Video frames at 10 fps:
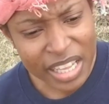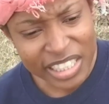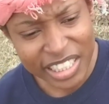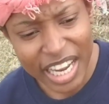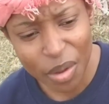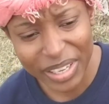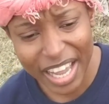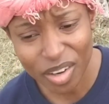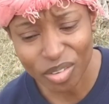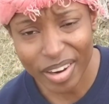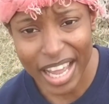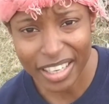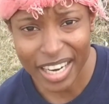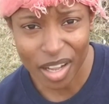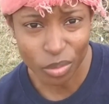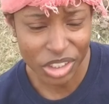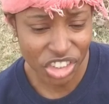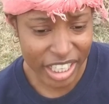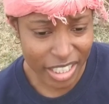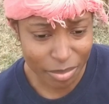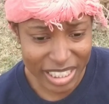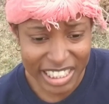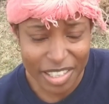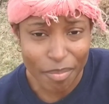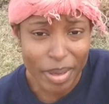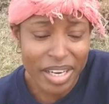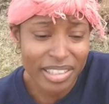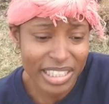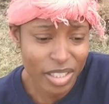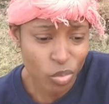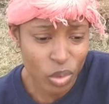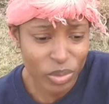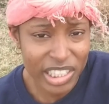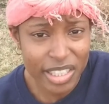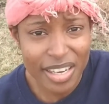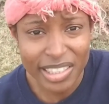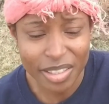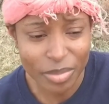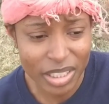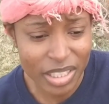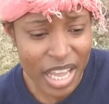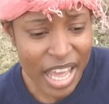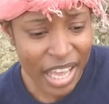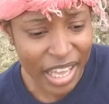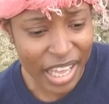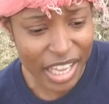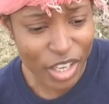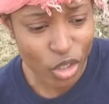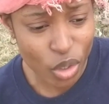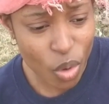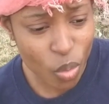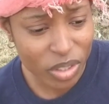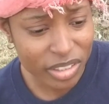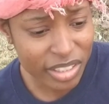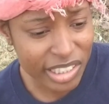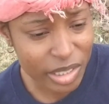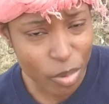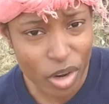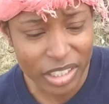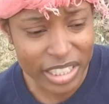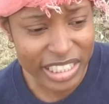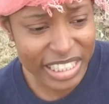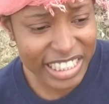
So now we gotta ride it out with shame. It's embarrassing when we start something and no one is supporting us.